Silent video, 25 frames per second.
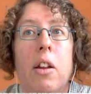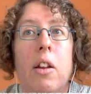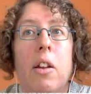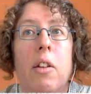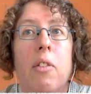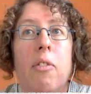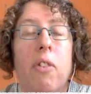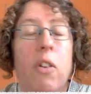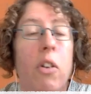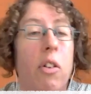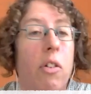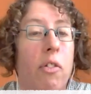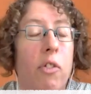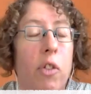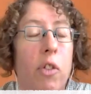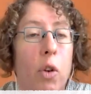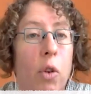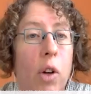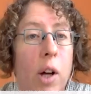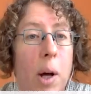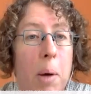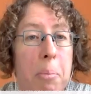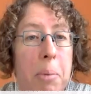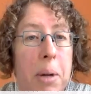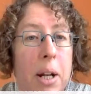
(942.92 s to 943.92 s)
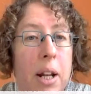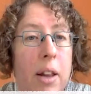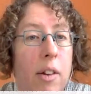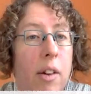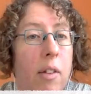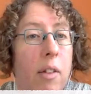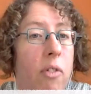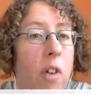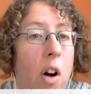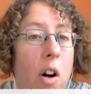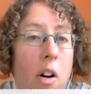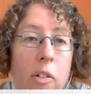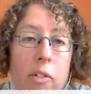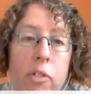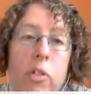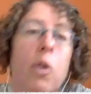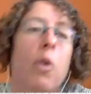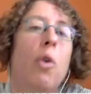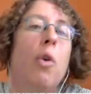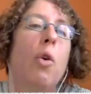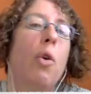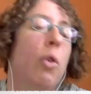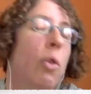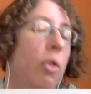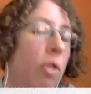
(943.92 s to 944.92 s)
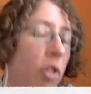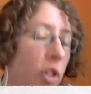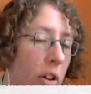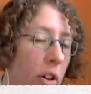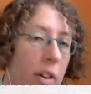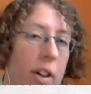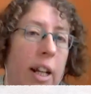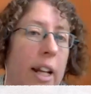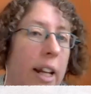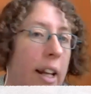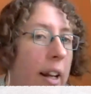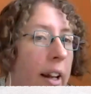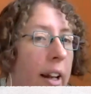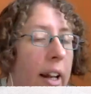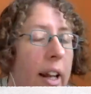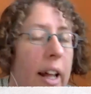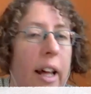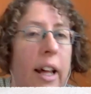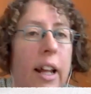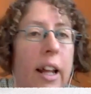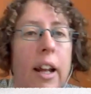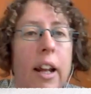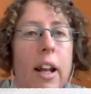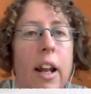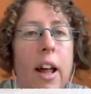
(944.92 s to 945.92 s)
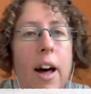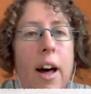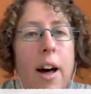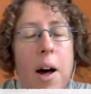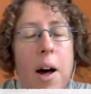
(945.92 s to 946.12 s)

fossil fuel companies involved, or just in